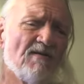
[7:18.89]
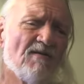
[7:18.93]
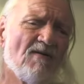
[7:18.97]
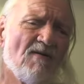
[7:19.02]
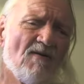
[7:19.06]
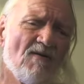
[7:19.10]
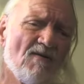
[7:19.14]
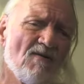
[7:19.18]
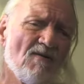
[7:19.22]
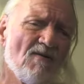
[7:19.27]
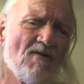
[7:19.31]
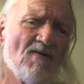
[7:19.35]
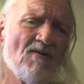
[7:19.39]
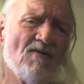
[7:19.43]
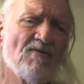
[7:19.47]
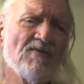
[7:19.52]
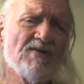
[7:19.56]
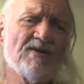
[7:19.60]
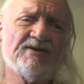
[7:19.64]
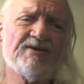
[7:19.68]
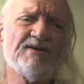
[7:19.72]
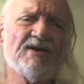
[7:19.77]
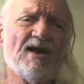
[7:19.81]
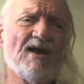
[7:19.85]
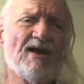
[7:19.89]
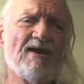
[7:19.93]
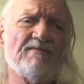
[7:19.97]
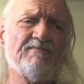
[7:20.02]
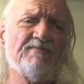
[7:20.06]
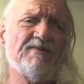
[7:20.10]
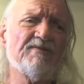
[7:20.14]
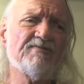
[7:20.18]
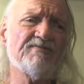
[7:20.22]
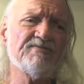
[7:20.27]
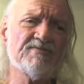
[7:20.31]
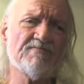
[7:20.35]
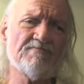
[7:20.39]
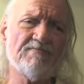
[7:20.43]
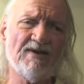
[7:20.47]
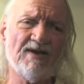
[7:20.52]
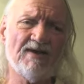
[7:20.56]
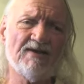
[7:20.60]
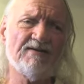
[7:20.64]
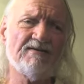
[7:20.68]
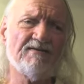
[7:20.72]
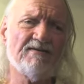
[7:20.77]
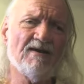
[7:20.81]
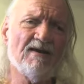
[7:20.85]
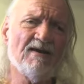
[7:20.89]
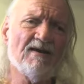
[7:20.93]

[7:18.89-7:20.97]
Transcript: all the time you've spent